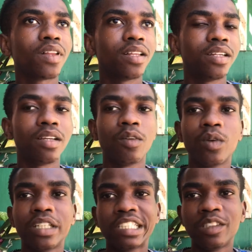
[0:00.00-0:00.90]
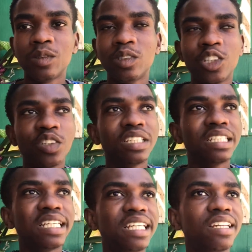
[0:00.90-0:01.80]
like what I do during the
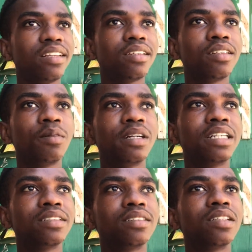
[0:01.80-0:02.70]
day and anything, because